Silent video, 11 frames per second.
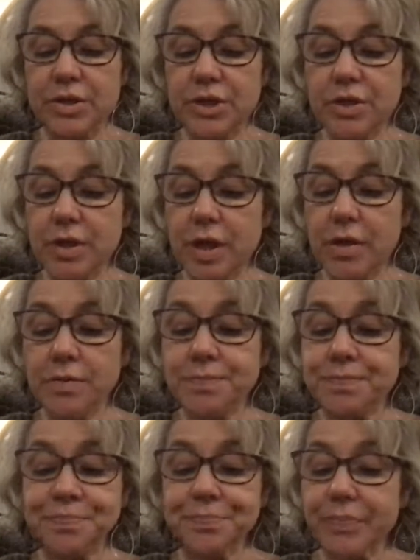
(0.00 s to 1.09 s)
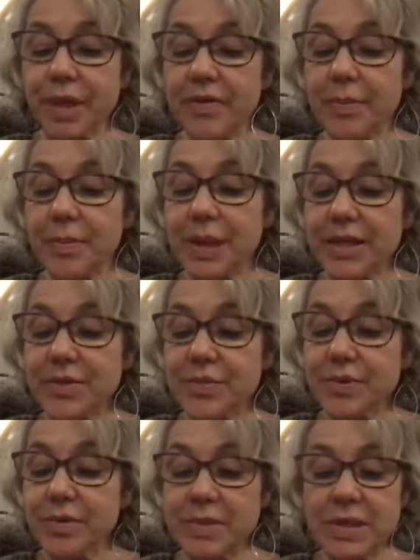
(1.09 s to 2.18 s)
Do you know the place
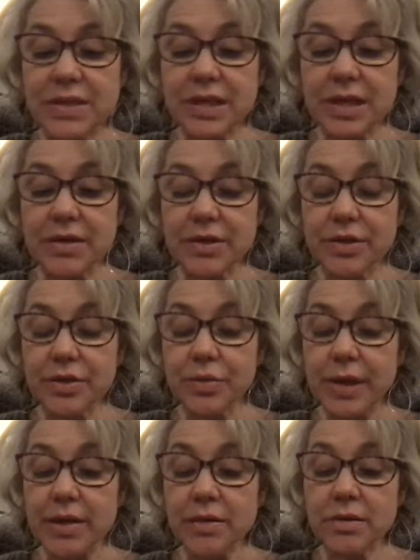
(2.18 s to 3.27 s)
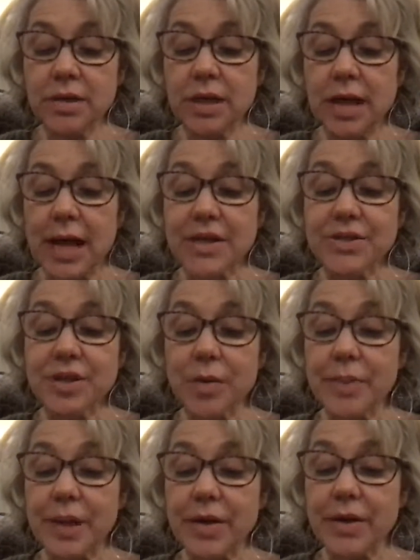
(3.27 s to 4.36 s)
where the men dug the new well? I saw
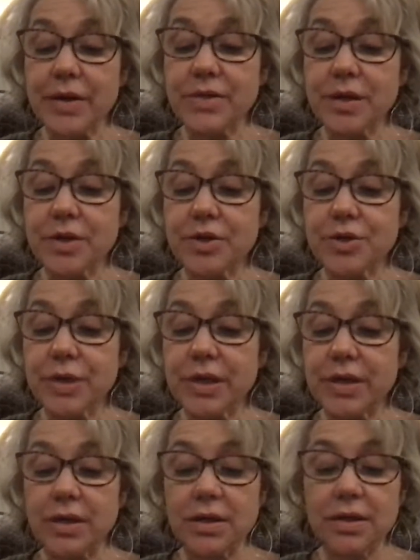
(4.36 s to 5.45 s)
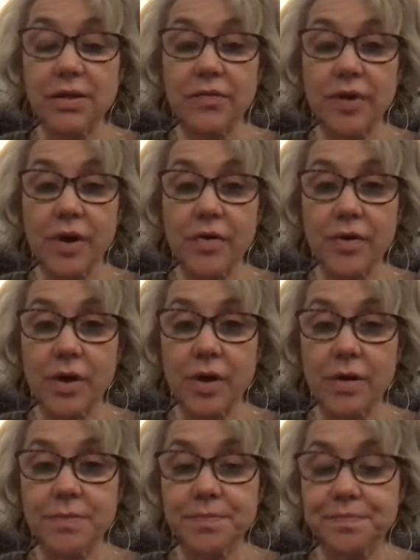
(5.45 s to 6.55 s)
berries on a tree a little farther
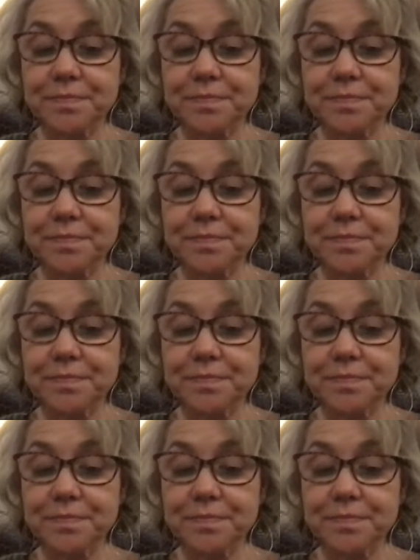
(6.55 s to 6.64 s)
on.